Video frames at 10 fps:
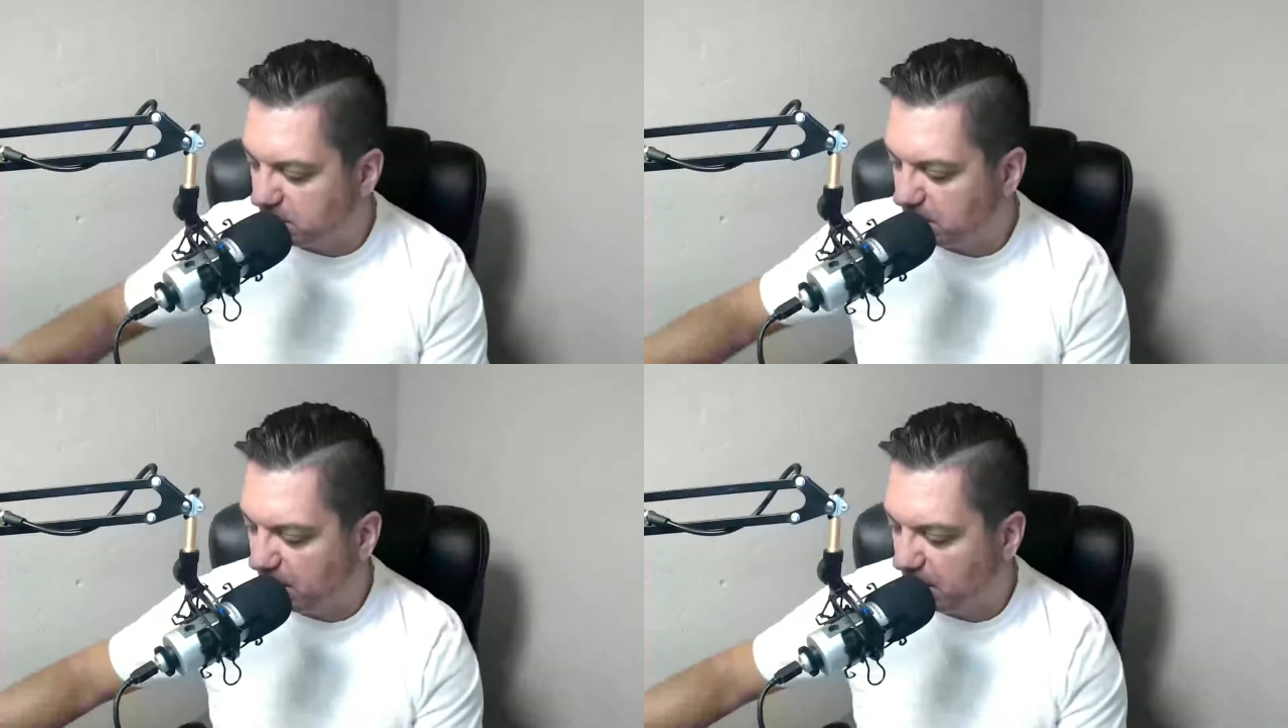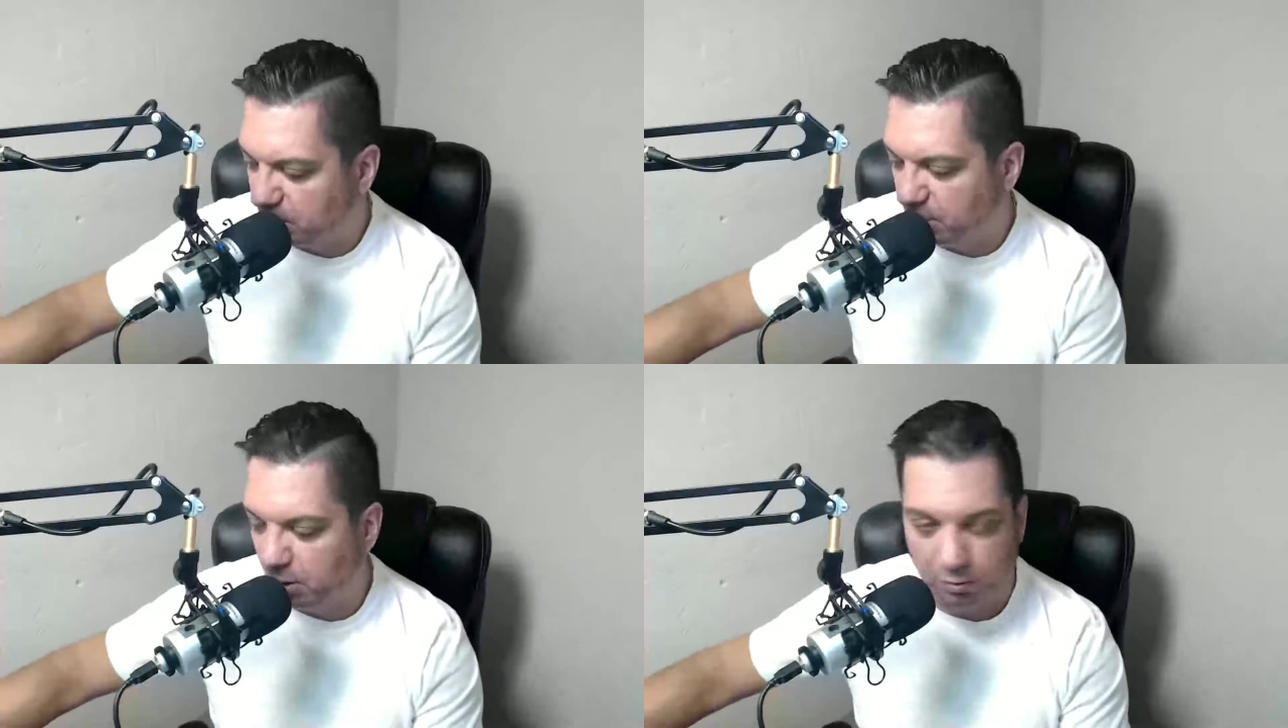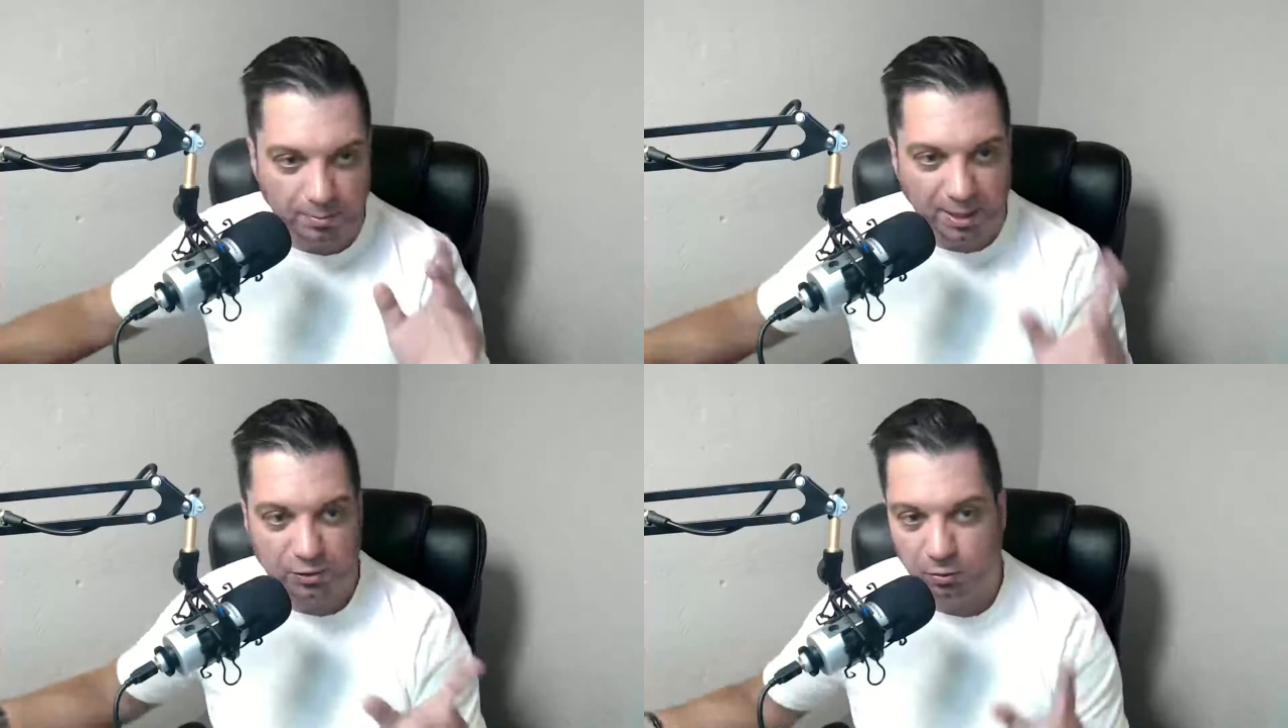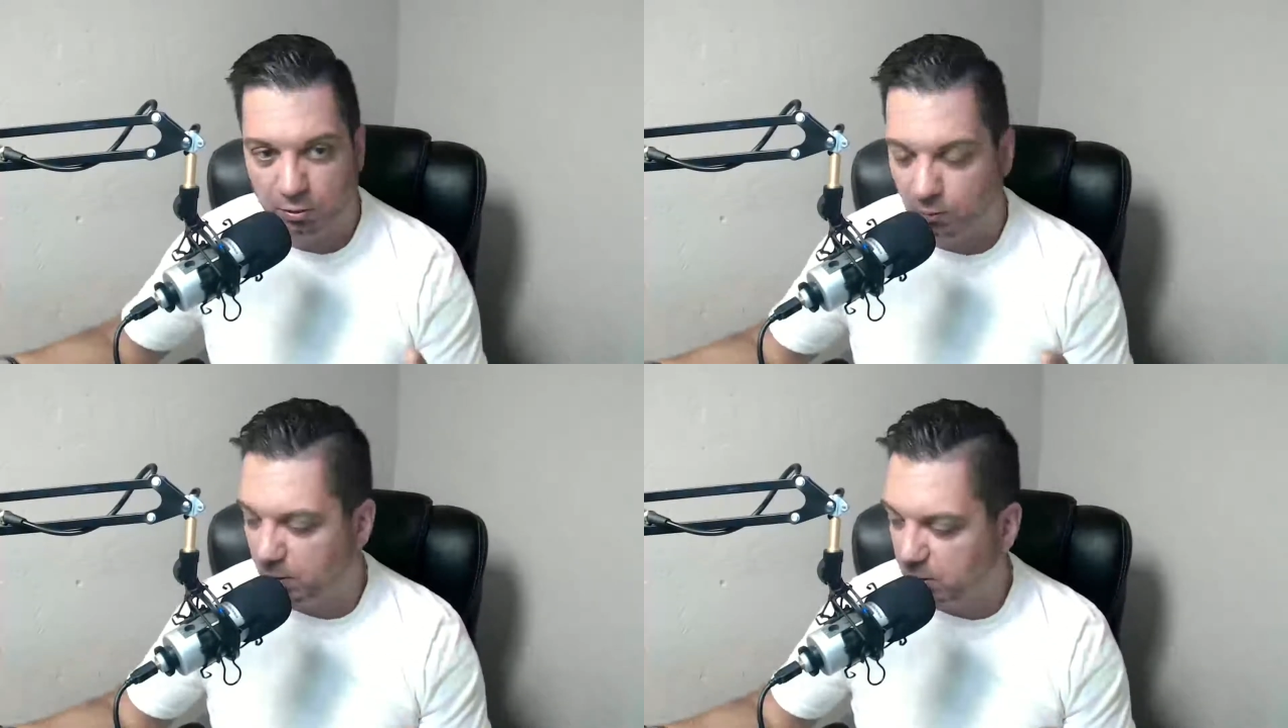I'm actually going to read this
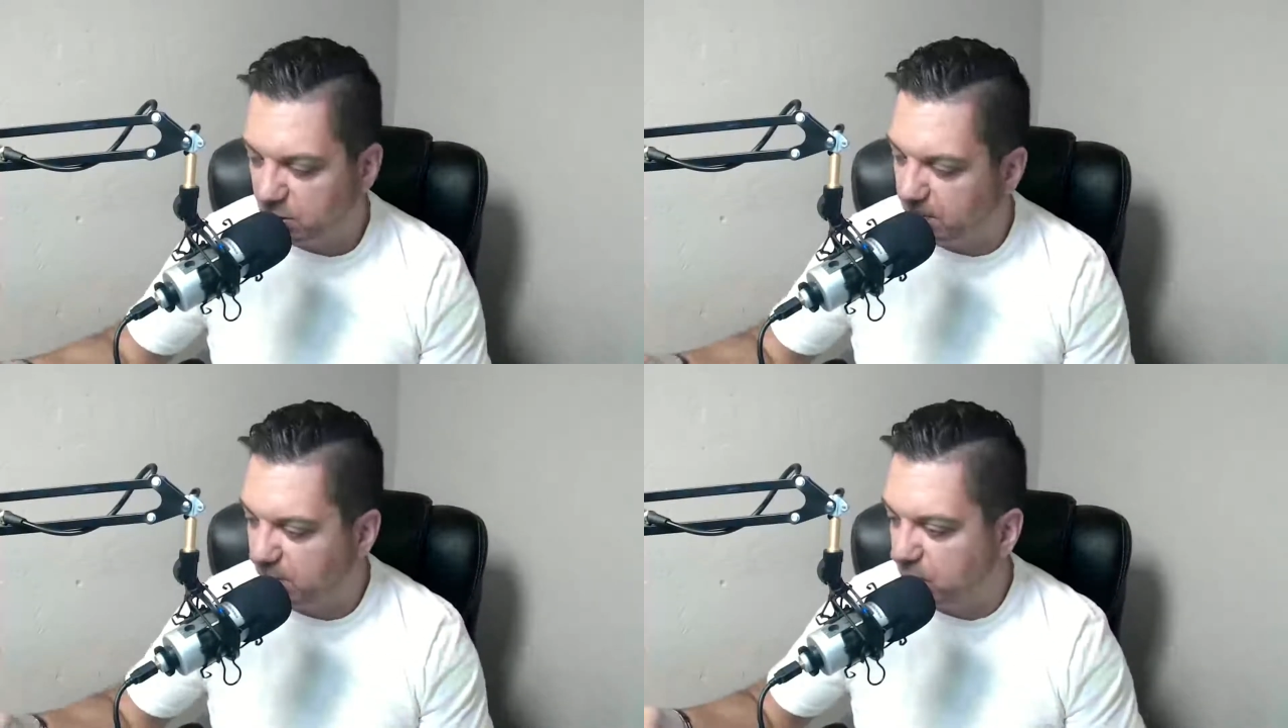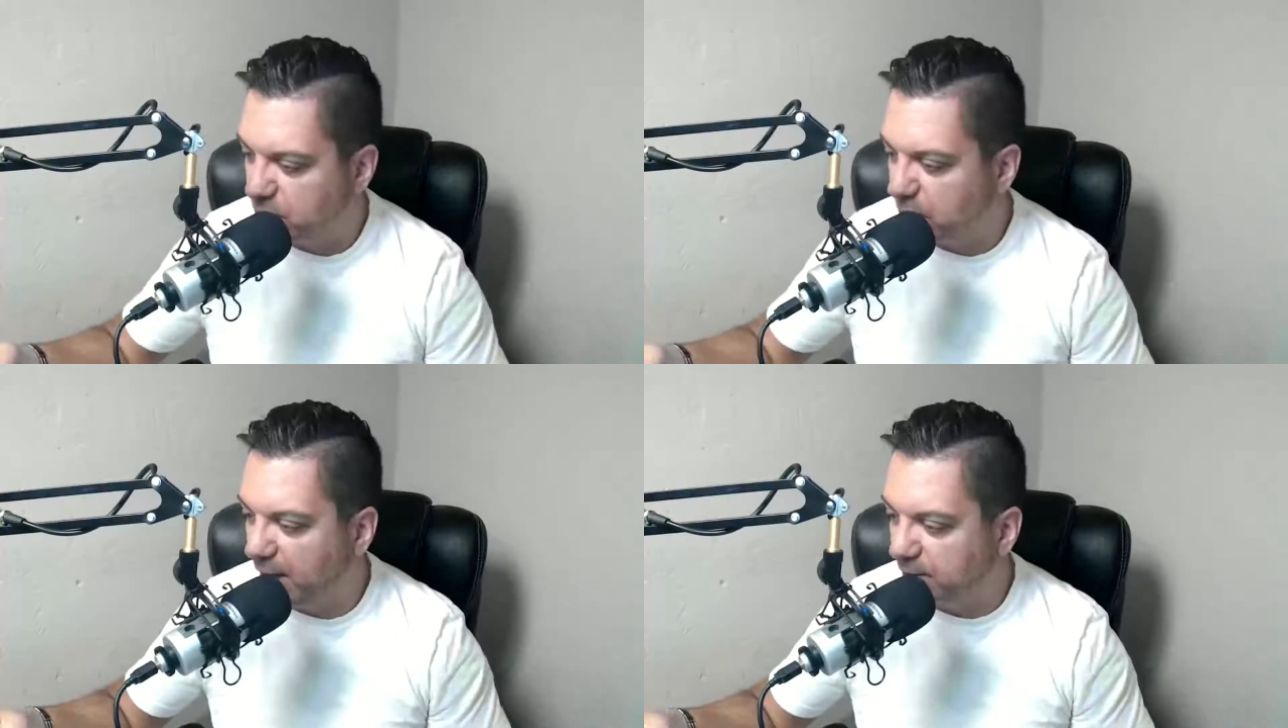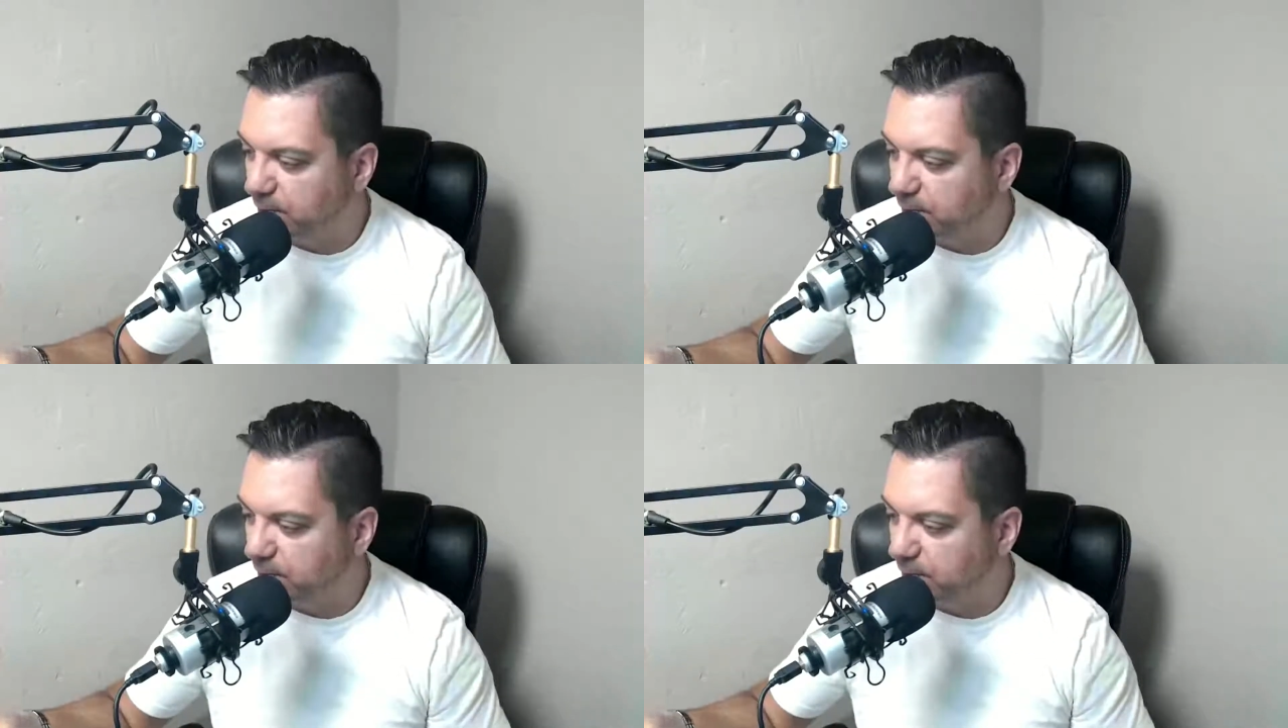message to you guys because